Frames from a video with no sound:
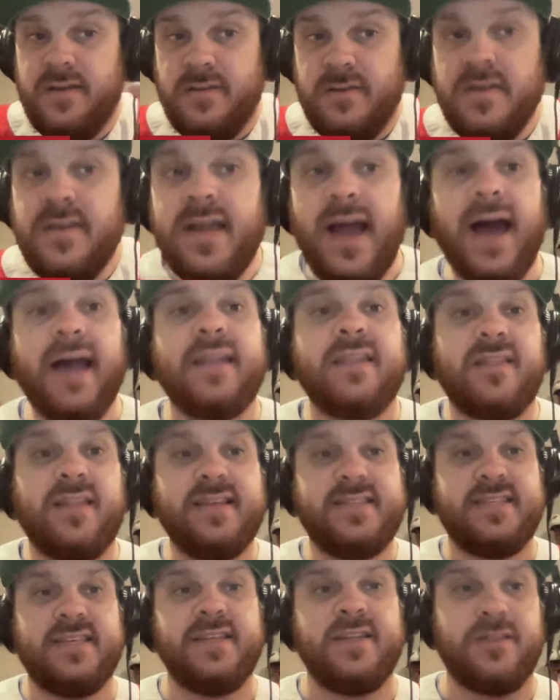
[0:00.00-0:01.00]
not
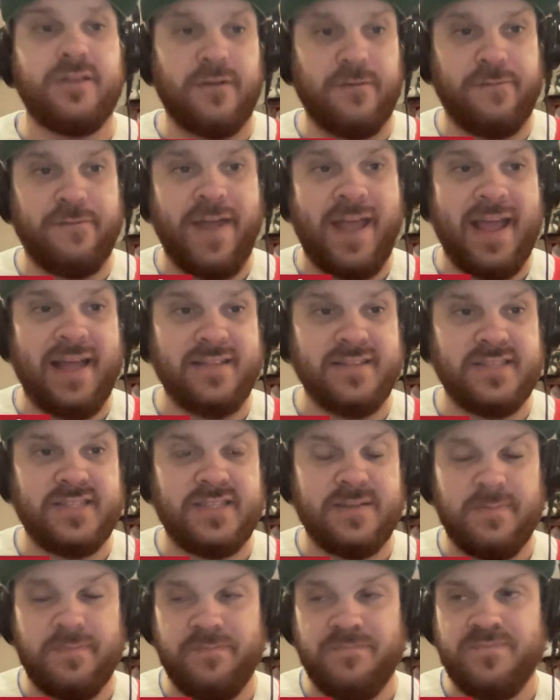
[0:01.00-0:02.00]
listen to their fans
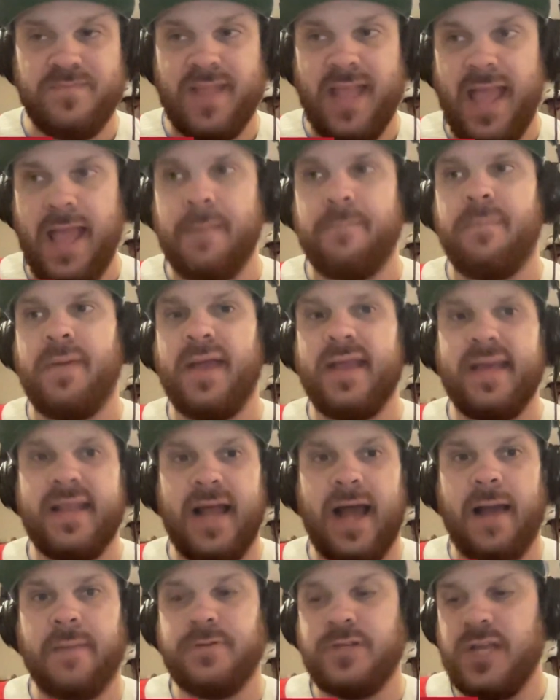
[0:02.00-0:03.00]
and pick an
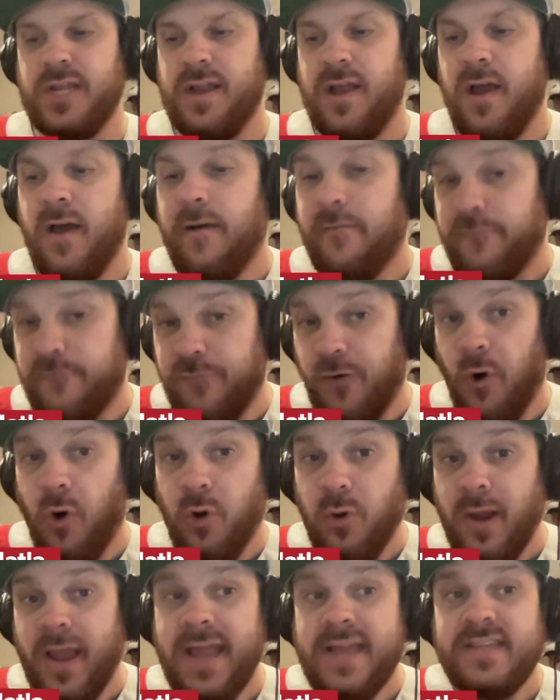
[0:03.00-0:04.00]
option
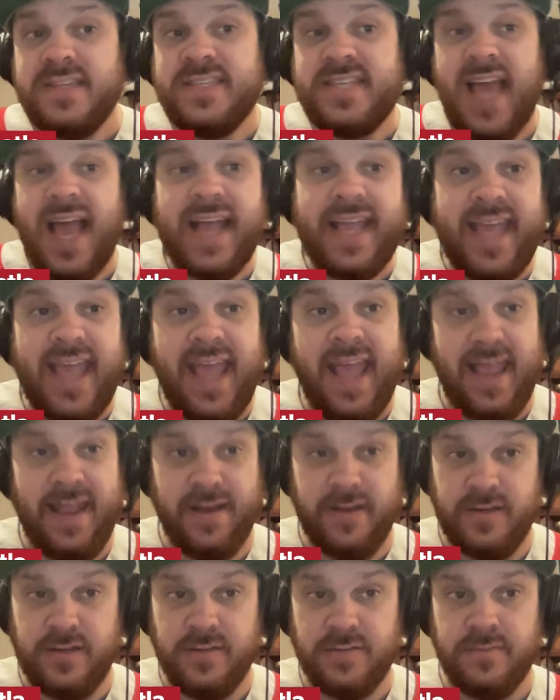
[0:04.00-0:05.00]
for a
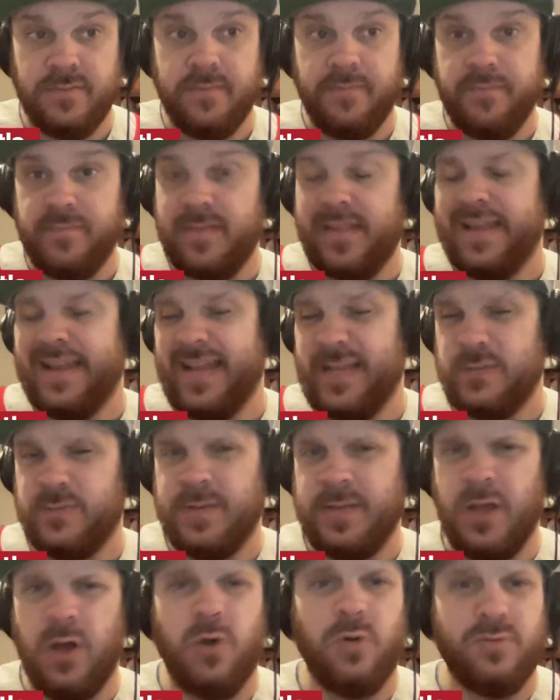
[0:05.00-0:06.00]
decade. And as we
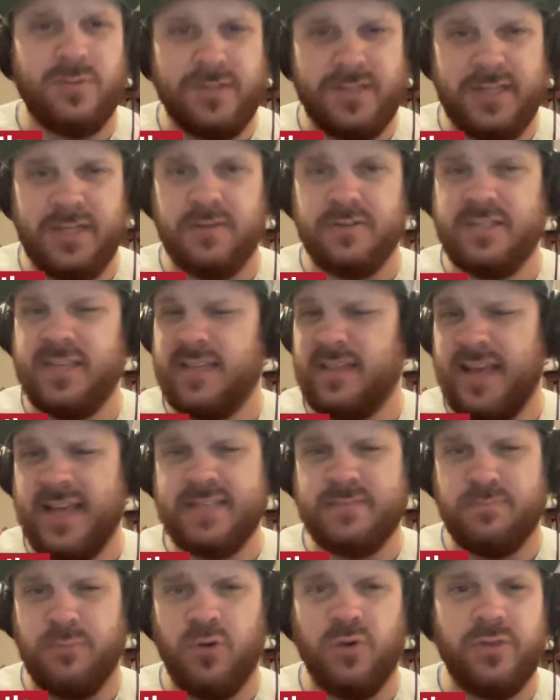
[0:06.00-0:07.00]
know, deals that
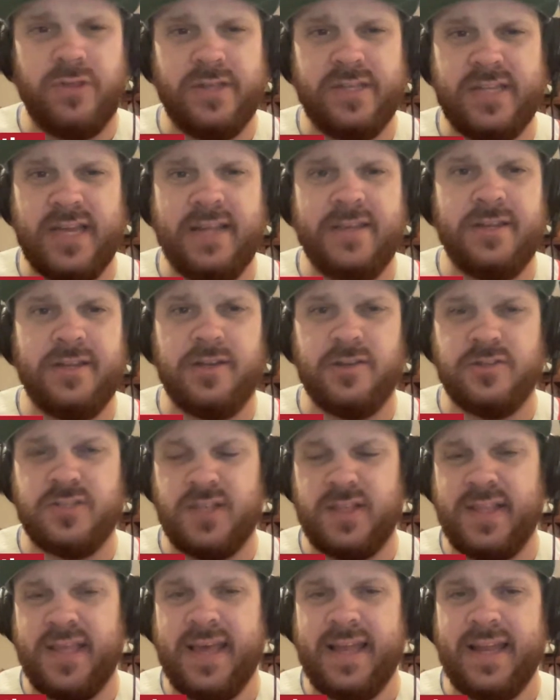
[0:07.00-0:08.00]
last more than 10 years
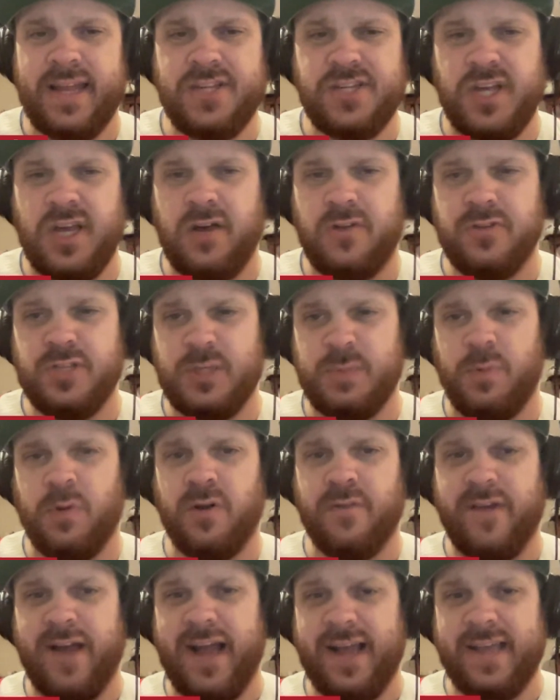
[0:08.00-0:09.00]
in the NHL and the sport
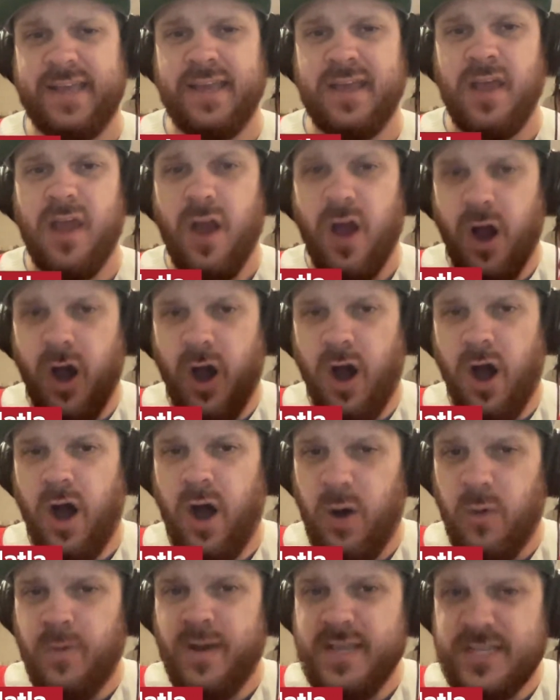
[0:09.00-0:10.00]
of hockey
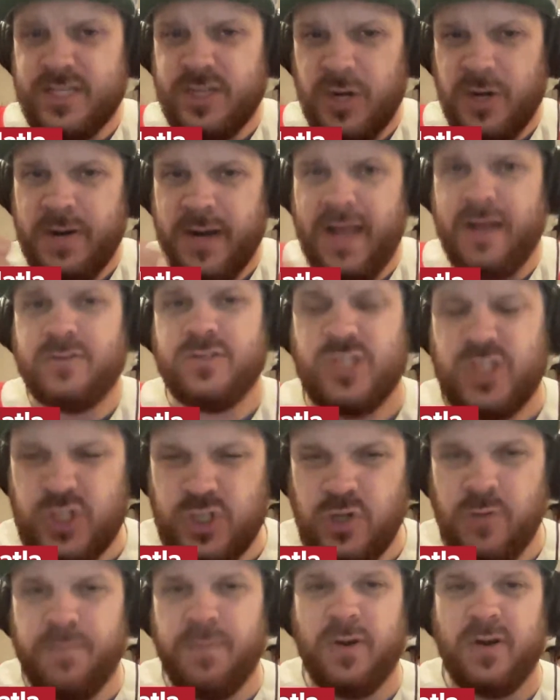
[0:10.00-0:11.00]
always turn out
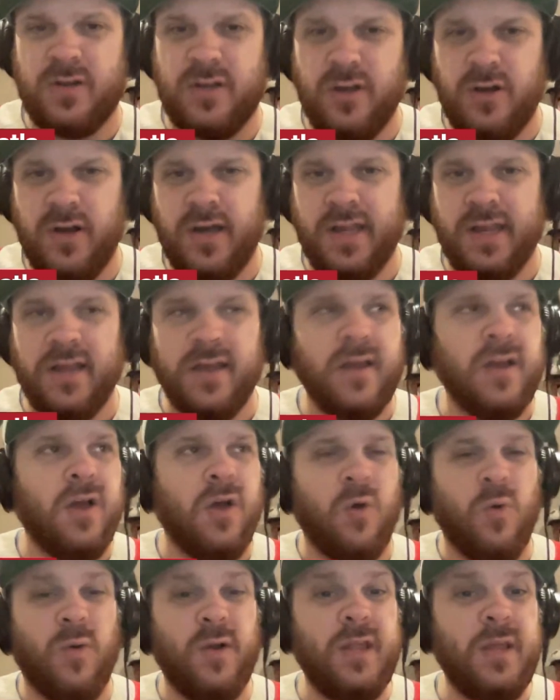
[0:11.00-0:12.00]
super good.
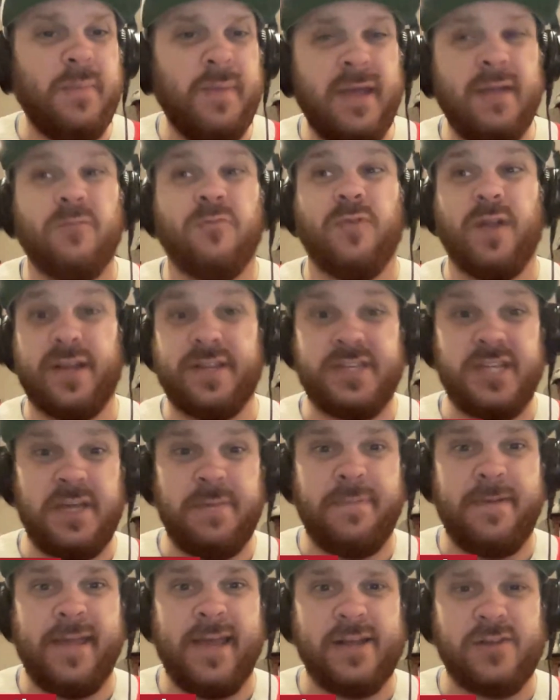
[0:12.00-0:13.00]
What do you mean Rick
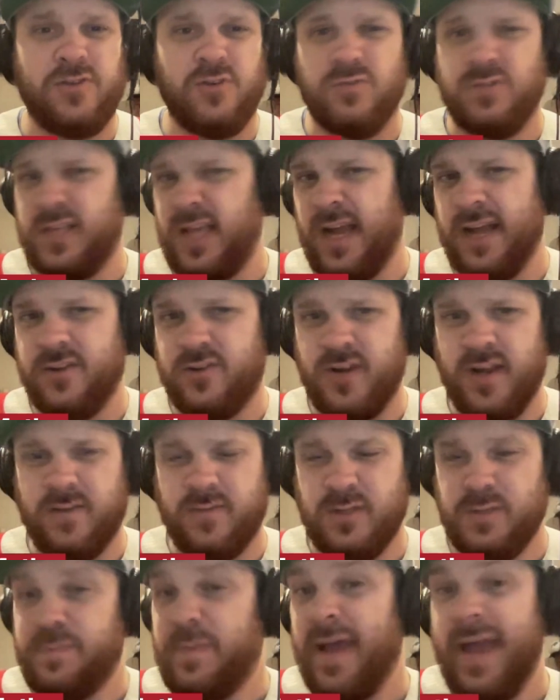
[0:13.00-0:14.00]
DiPietro's contract
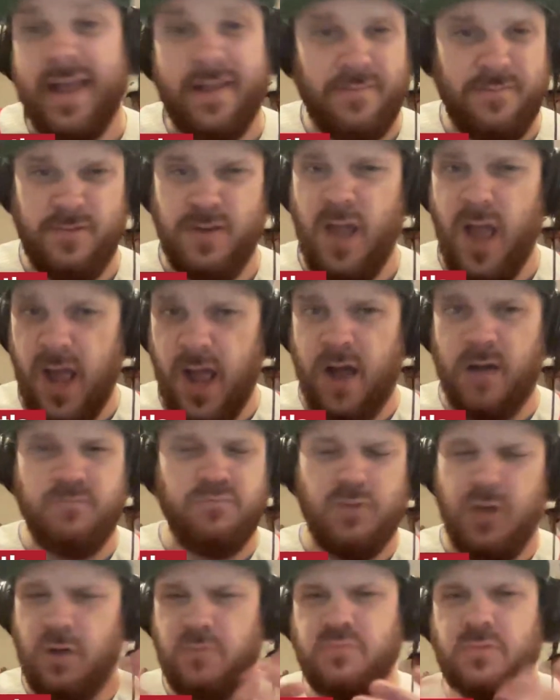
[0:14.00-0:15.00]
was bad?
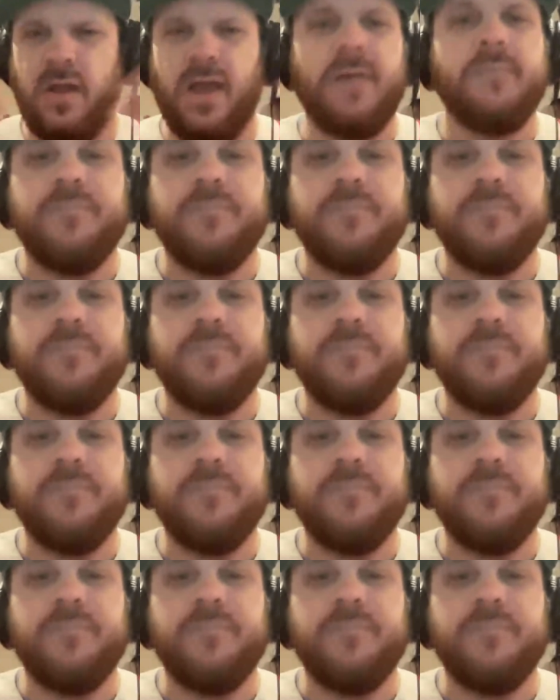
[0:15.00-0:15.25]
No.